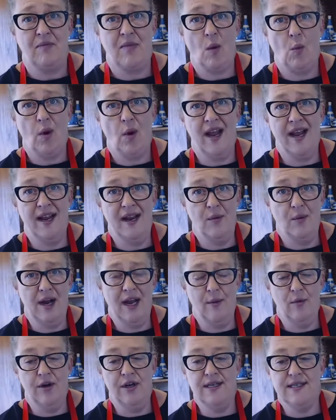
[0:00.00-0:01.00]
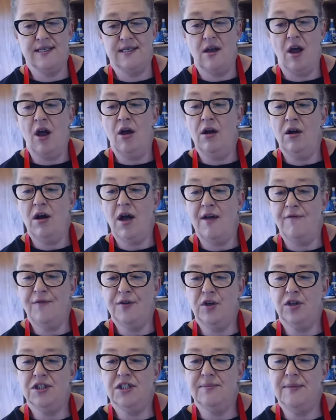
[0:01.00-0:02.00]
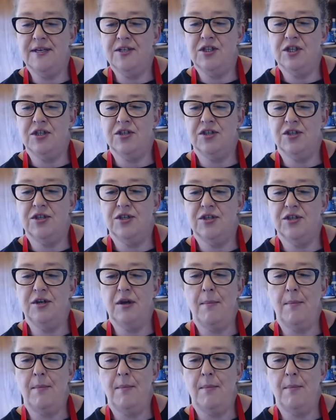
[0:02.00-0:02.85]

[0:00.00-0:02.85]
Way, way worse. Oh, I forgot to mention too,